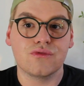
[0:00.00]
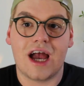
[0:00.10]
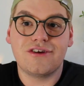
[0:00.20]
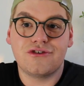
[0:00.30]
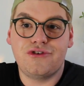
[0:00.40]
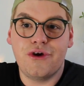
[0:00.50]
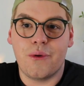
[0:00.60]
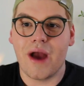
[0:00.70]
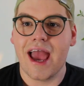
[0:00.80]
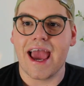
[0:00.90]
I just
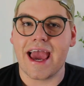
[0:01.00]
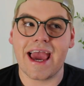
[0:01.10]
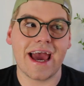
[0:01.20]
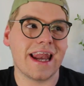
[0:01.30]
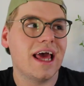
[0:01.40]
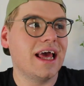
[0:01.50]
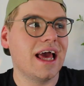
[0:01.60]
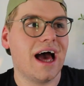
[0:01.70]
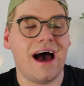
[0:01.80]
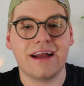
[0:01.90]
do. And
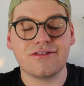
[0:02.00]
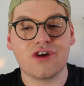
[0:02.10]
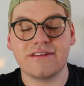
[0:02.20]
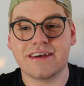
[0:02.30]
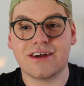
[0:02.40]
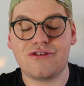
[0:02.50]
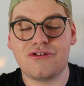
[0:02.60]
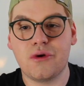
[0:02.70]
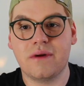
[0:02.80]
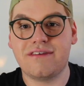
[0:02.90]
I just got
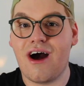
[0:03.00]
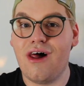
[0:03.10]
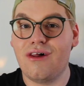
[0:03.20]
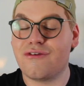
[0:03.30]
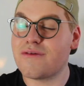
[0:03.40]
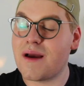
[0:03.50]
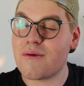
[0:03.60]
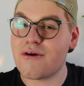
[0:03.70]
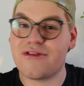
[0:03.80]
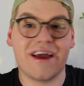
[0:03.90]
tickets to Adele for my
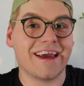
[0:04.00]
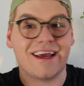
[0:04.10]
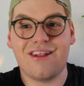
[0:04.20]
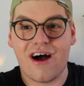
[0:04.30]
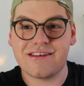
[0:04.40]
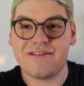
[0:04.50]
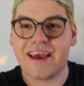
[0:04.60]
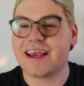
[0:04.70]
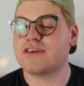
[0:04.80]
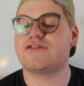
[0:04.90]
birthday in Las
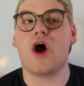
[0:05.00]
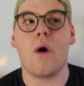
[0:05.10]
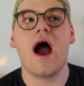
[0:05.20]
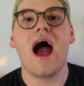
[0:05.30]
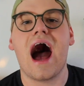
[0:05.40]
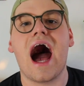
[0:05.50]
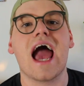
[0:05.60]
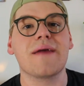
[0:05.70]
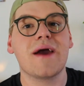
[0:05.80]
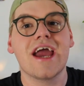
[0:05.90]
Vegas, so
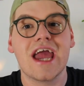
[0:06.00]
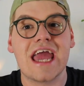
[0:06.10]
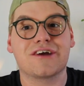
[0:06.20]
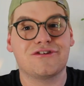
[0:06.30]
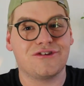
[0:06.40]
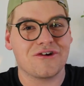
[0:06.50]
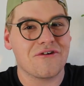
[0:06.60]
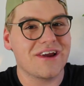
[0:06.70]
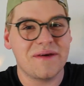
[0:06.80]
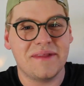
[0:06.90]
I'm
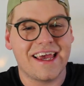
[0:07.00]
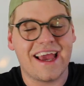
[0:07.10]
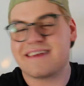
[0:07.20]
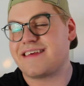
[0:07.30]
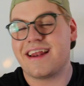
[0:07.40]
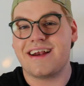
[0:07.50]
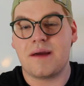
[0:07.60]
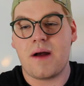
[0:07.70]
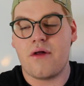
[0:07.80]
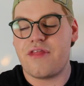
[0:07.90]
extremely excited
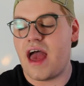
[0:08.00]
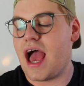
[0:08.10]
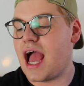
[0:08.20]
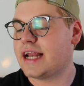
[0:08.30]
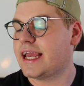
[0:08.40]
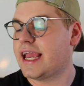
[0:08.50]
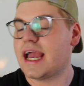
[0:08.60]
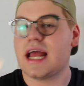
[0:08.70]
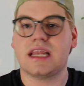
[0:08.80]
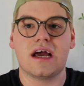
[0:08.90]
about that.
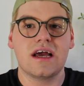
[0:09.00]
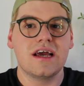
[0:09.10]
And